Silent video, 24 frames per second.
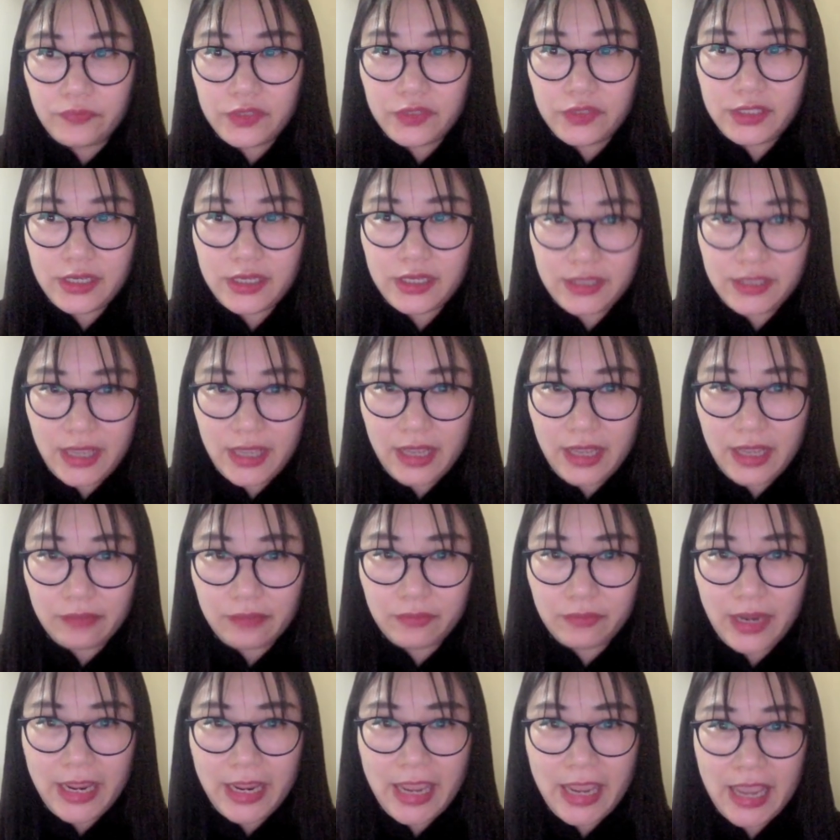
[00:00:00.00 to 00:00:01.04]
Since
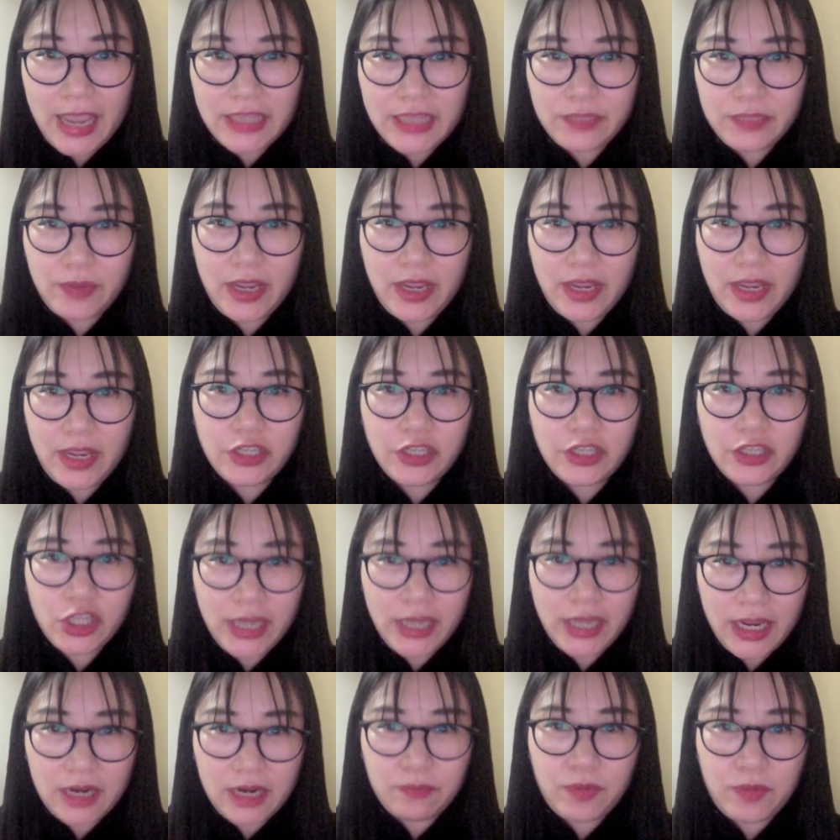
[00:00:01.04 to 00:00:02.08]
then, he has been
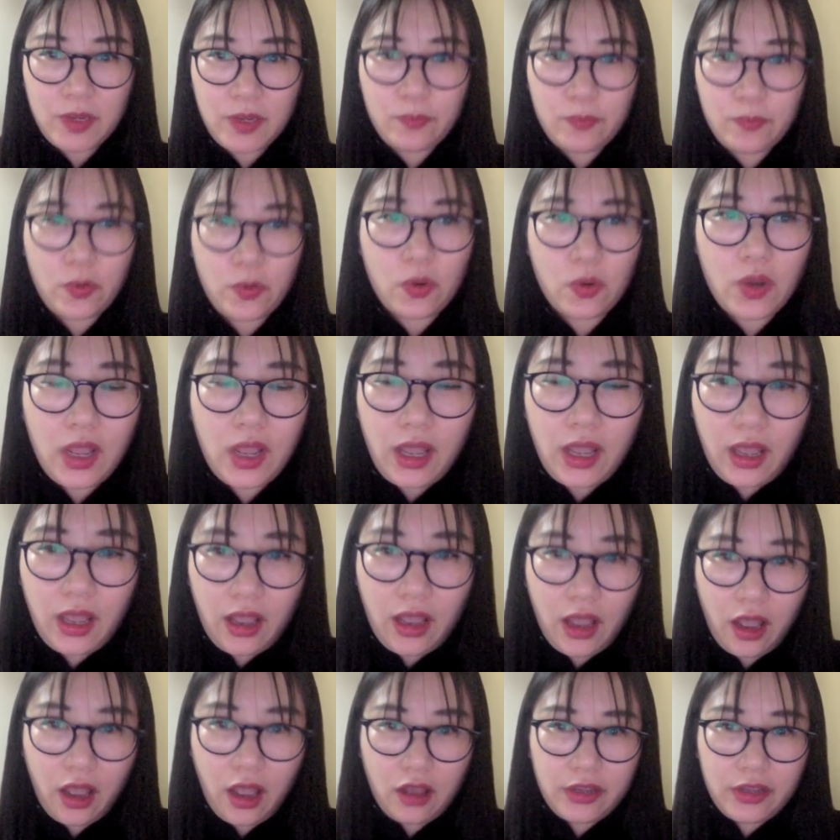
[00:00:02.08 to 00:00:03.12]
educating people
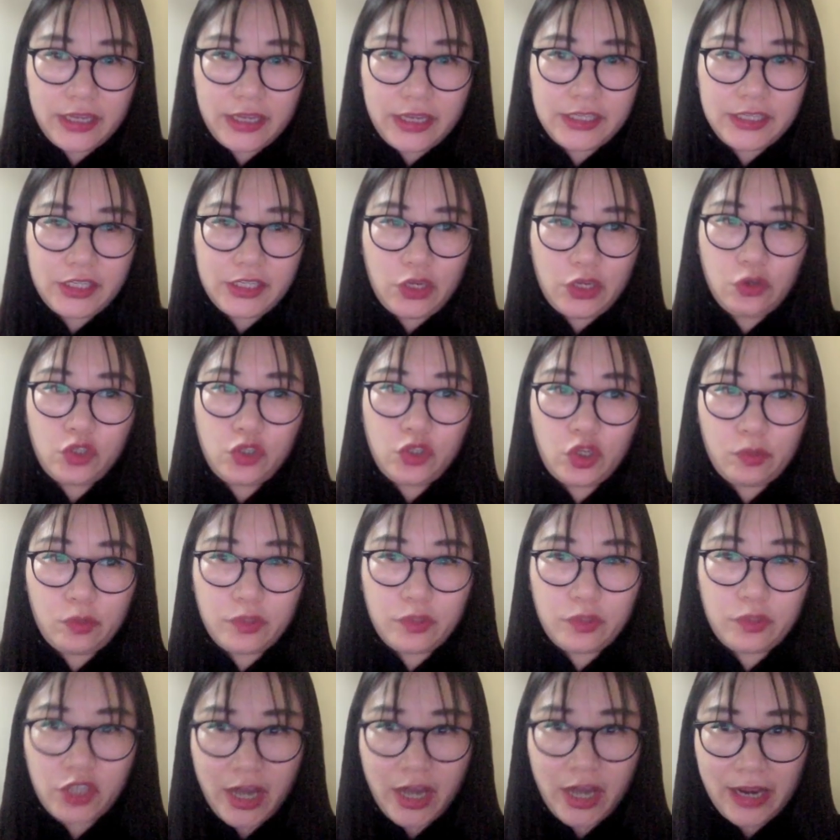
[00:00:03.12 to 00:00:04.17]
on his
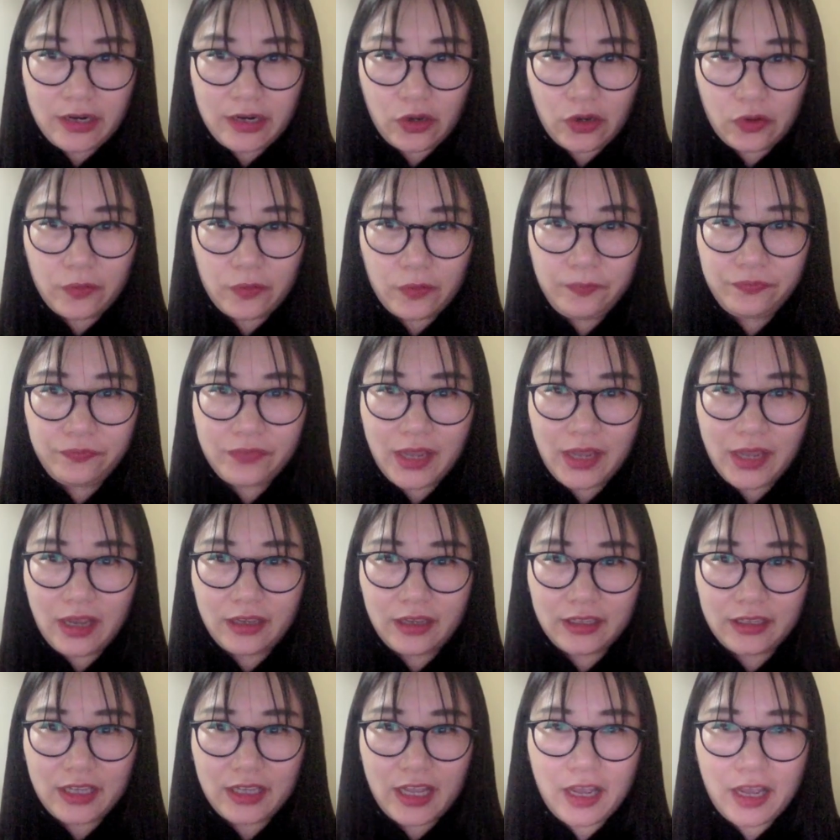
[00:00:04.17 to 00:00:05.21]
YouTube channel
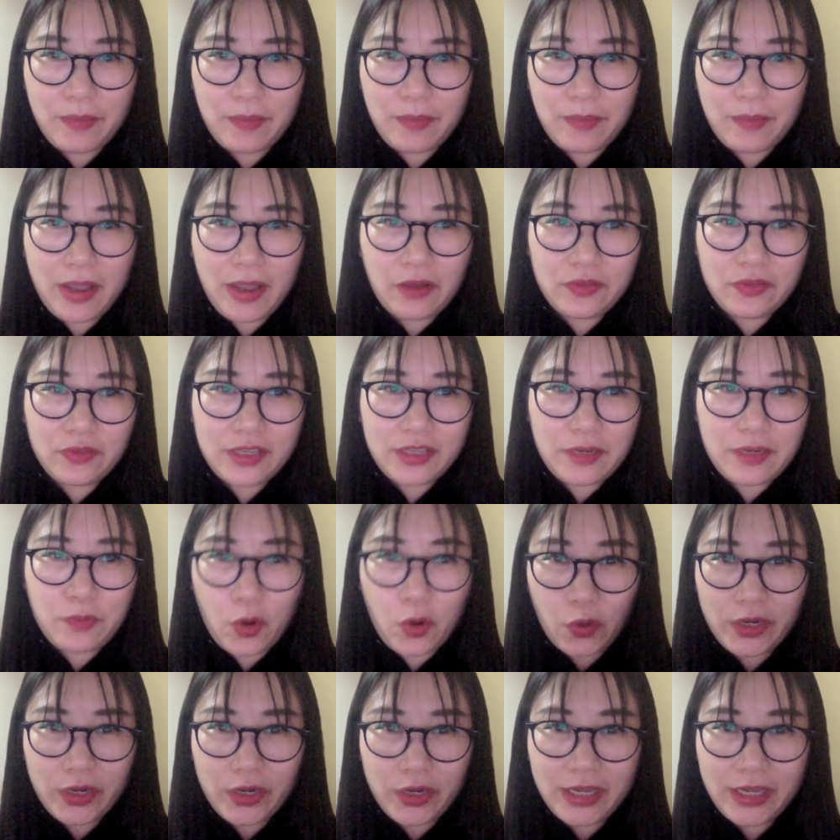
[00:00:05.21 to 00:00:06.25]
about the
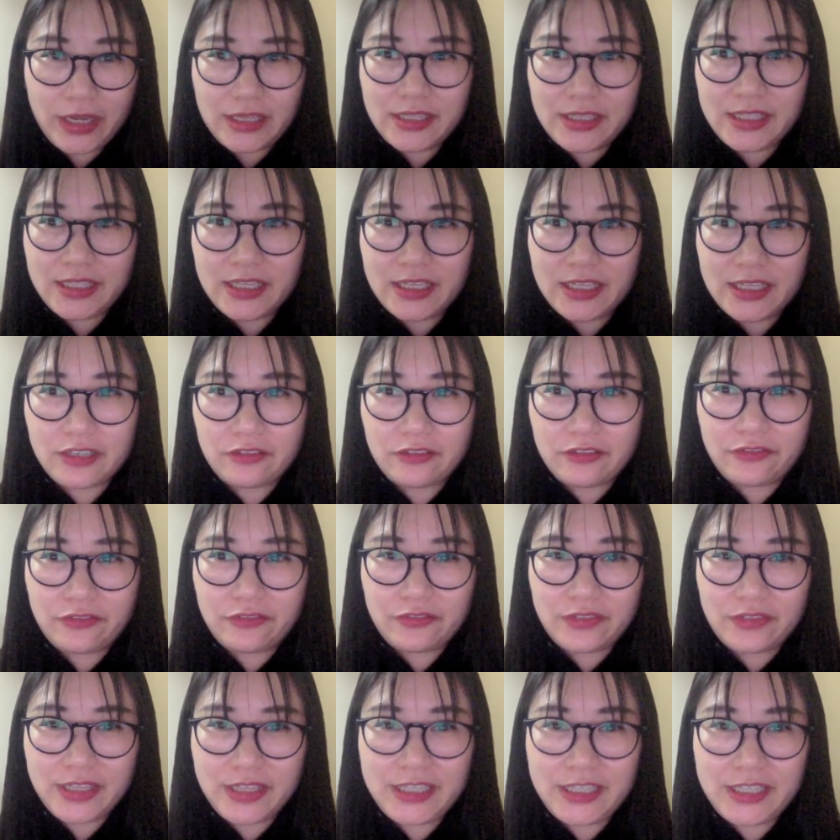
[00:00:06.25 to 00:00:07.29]
importance of
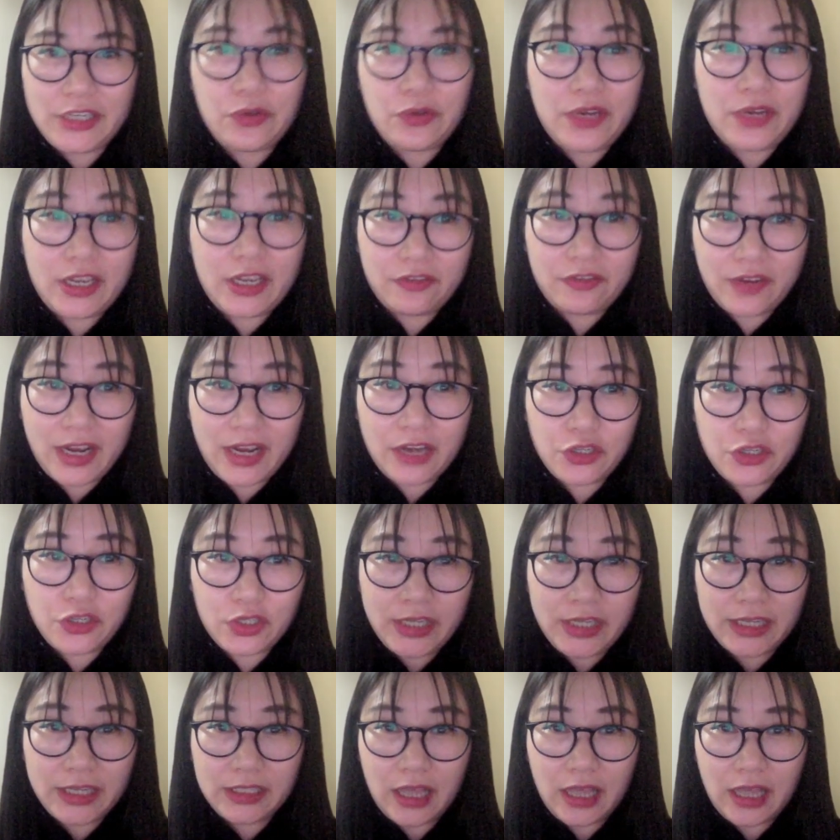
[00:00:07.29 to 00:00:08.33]
this unique
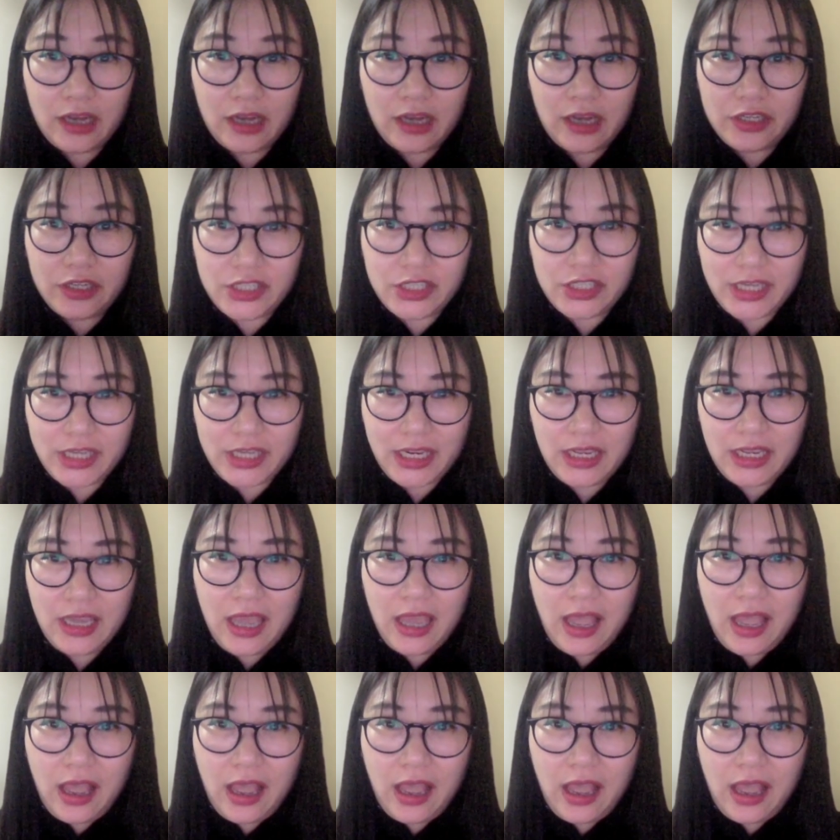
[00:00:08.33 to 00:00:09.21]
financial technology.